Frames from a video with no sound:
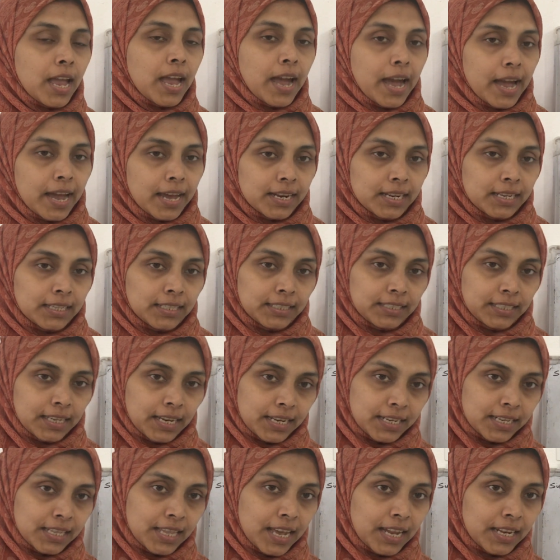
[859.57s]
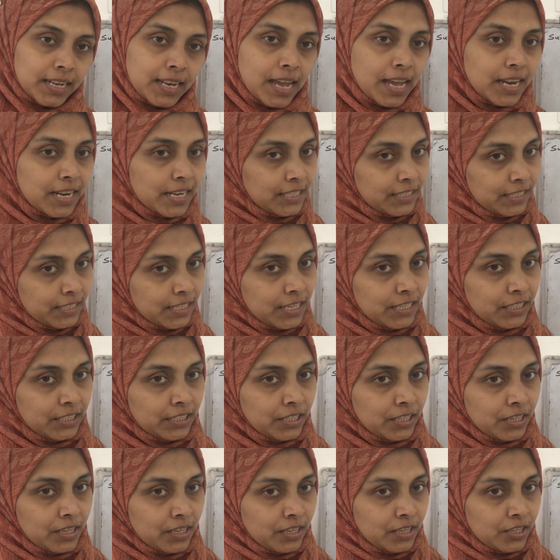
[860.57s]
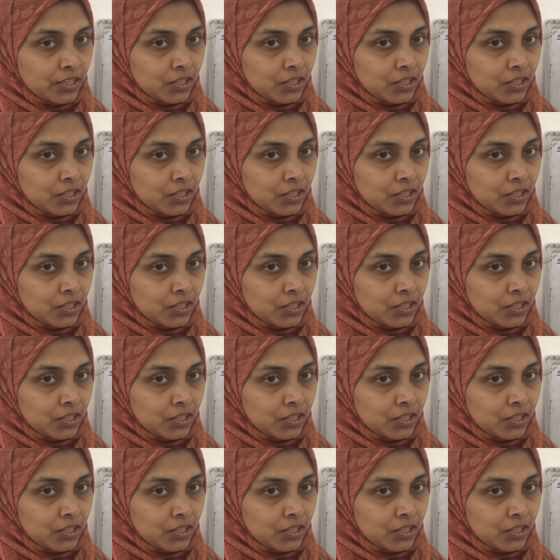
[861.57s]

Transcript: and send that answers